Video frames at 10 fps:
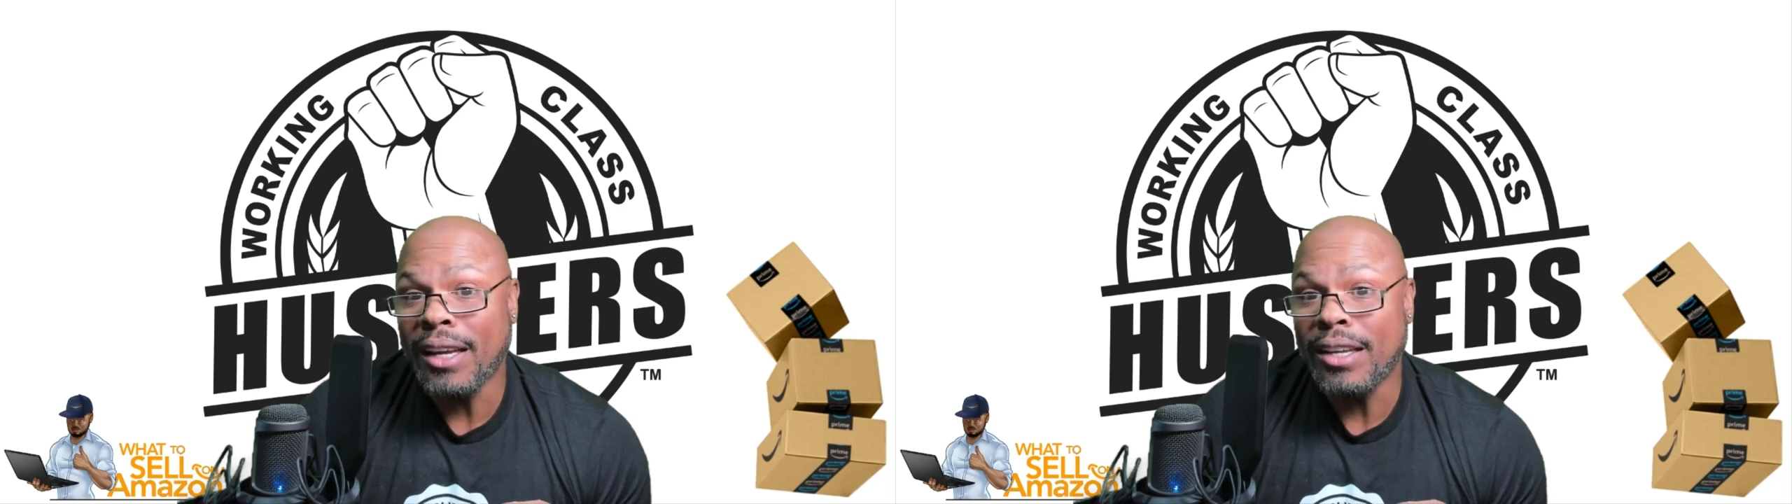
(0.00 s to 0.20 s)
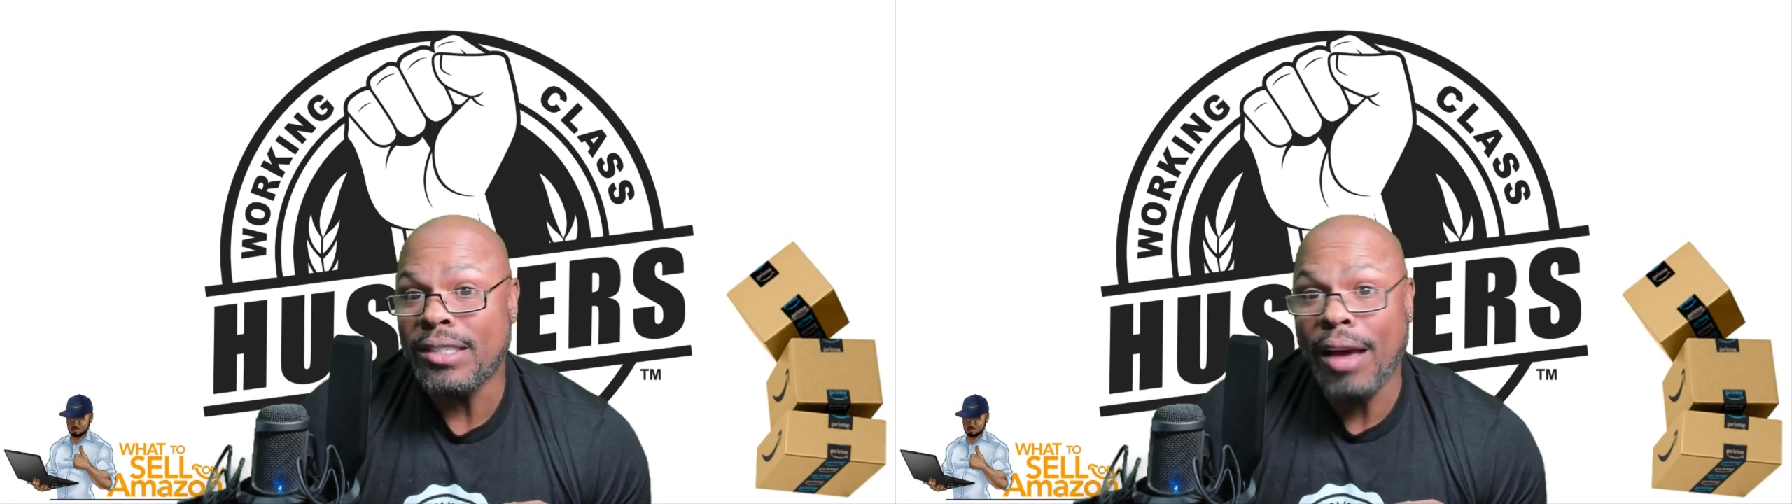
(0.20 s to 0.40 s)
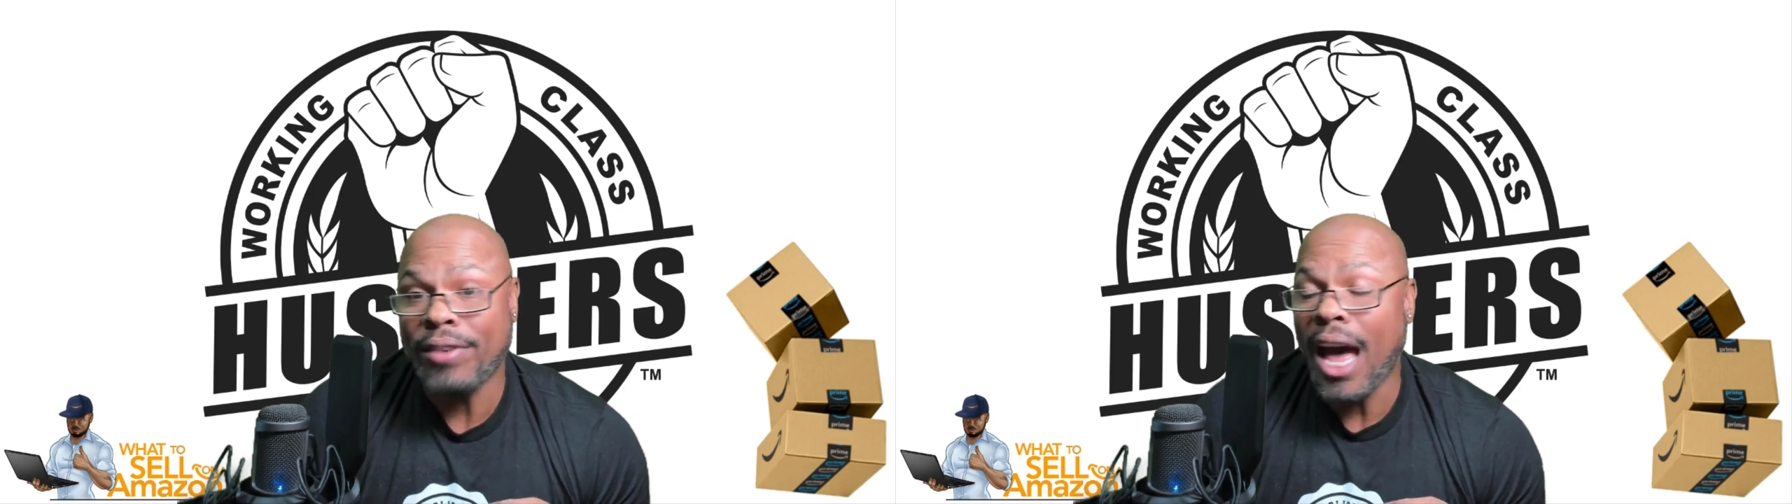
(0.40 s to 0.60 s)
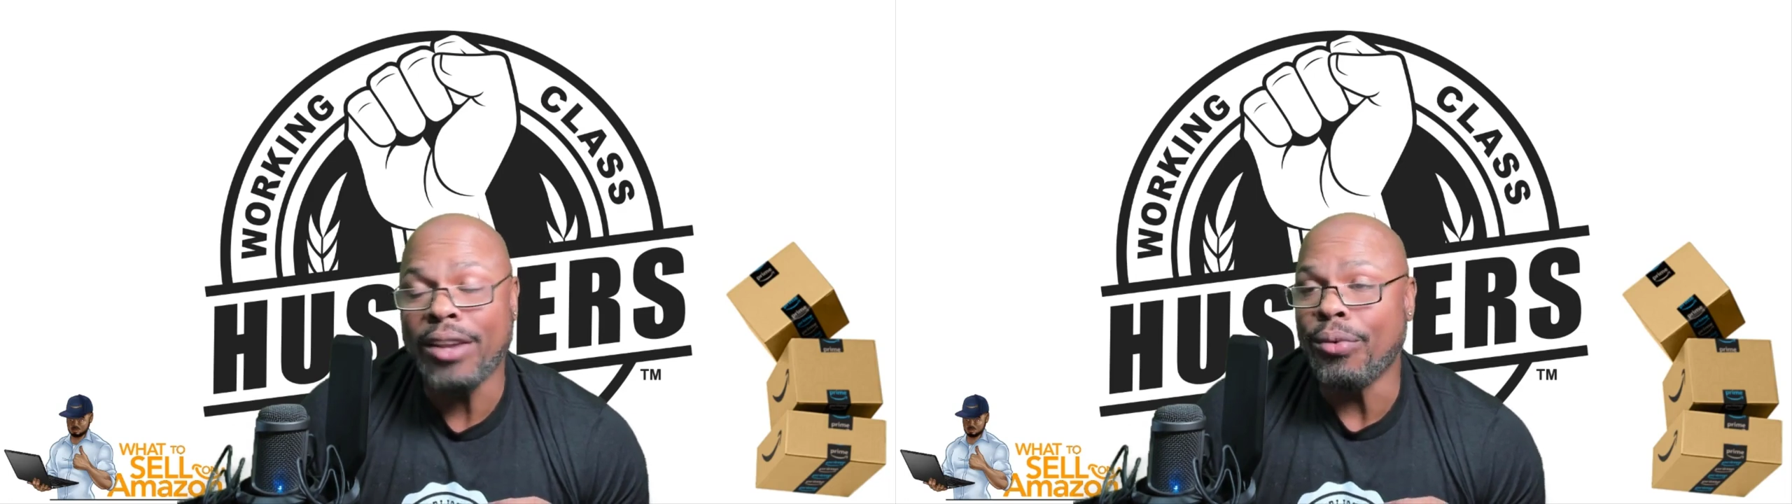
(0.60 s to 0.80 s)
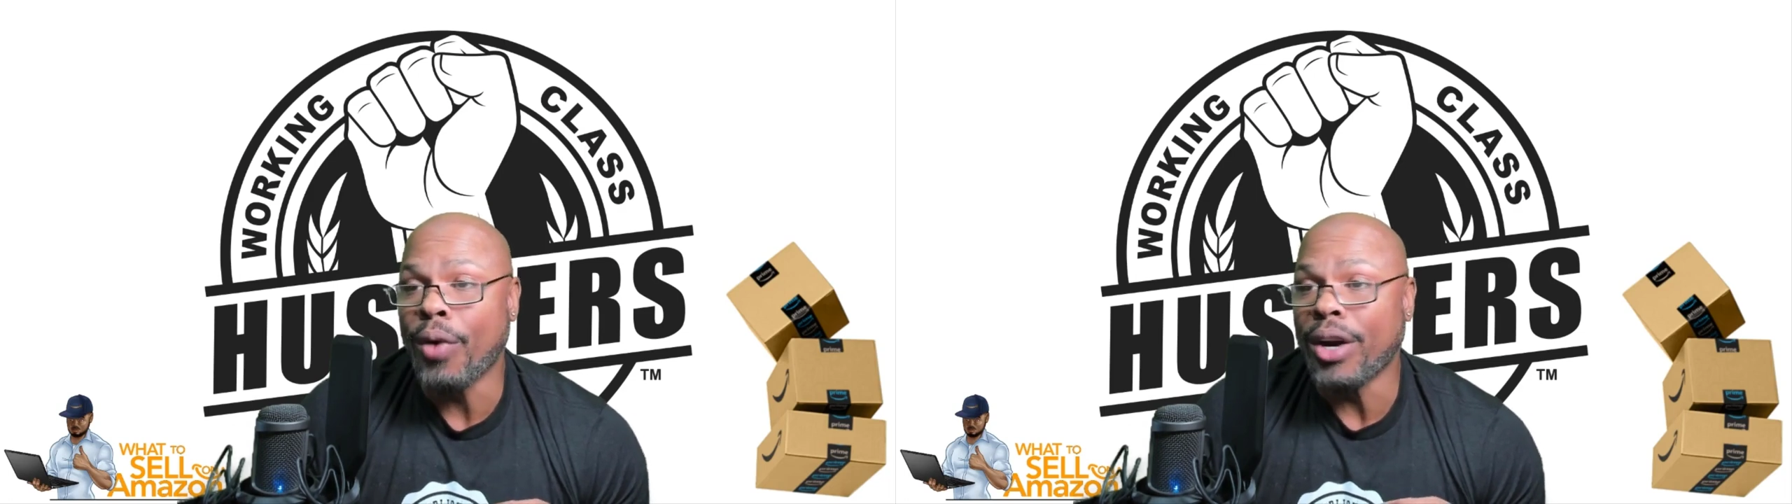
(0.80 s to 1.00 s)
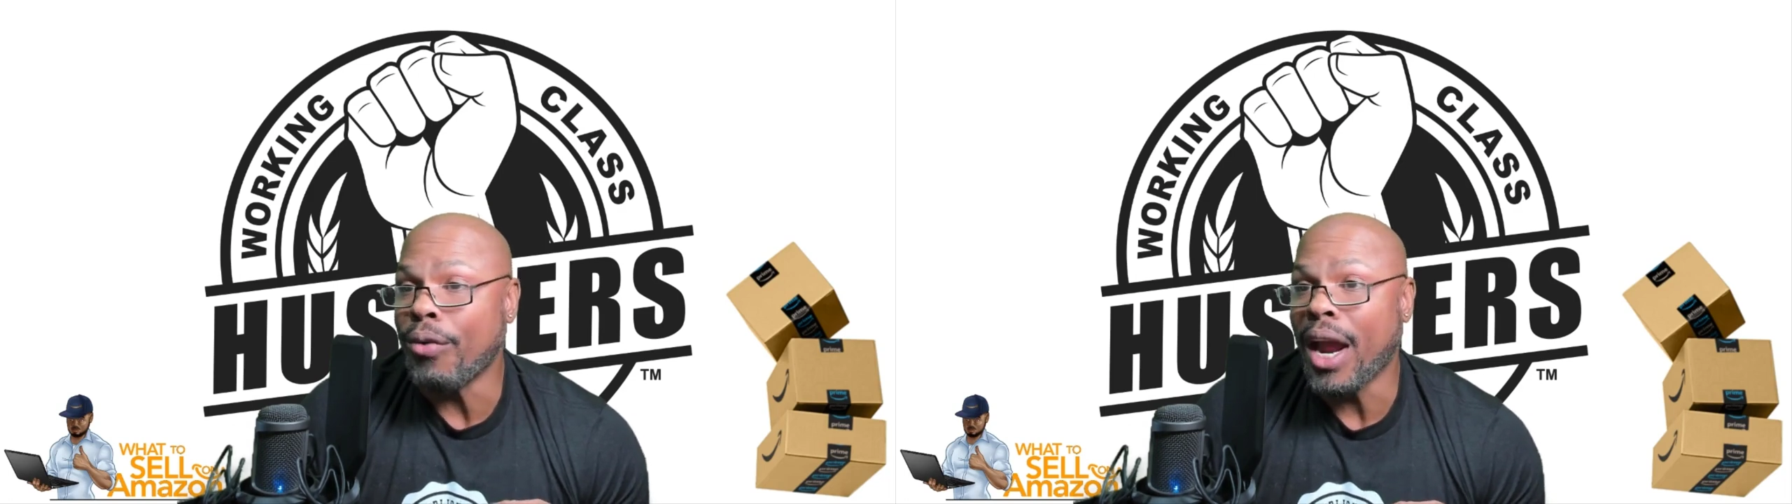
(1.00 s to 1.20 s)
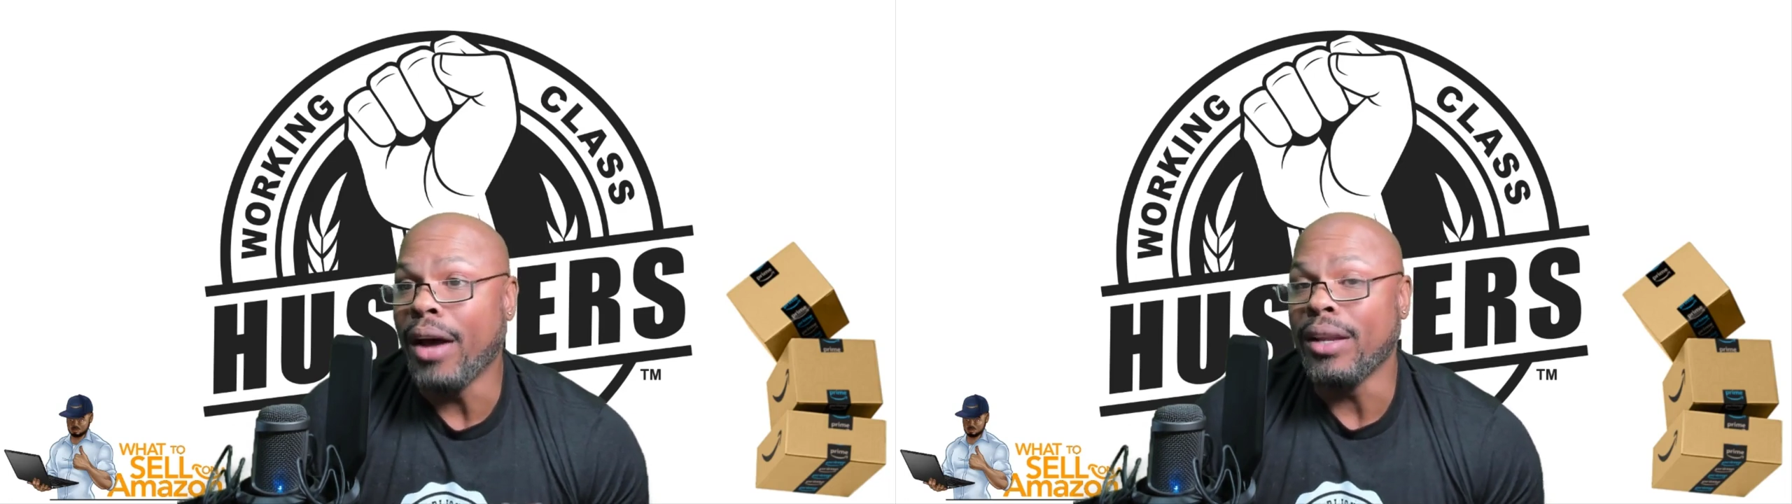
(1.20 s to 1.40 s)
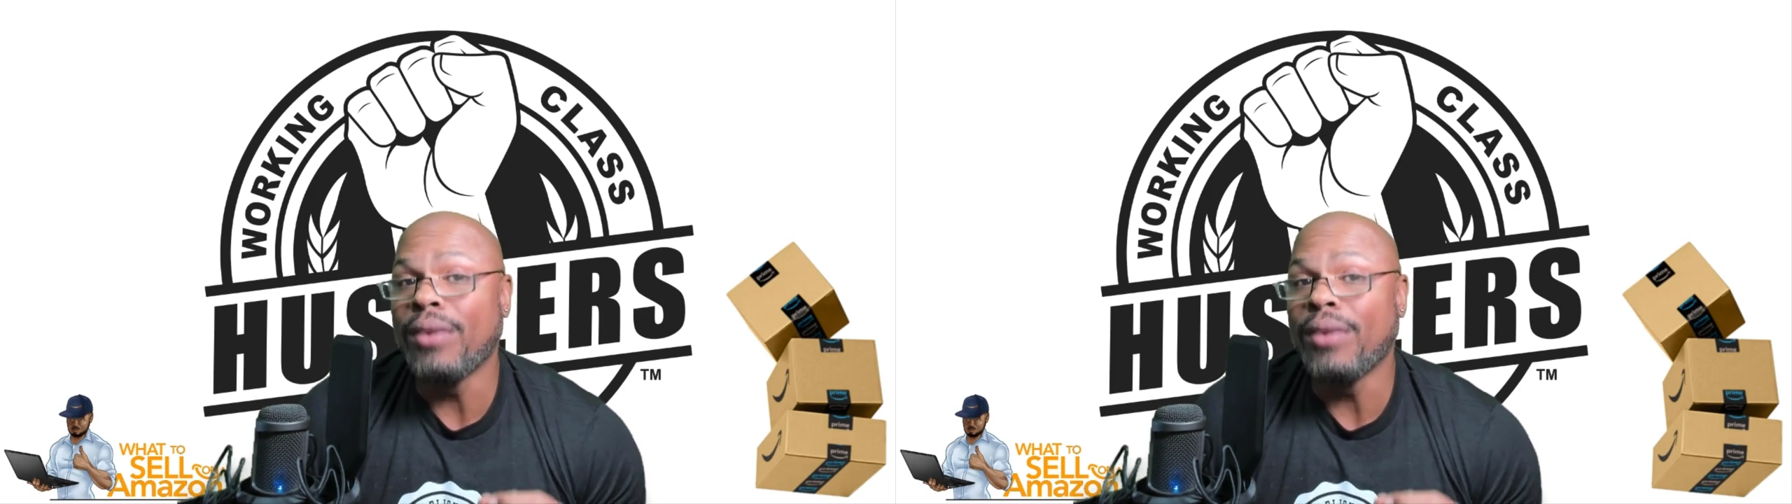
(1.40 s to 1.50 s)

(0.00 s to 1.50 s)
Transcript: Because I've gotten a runaround.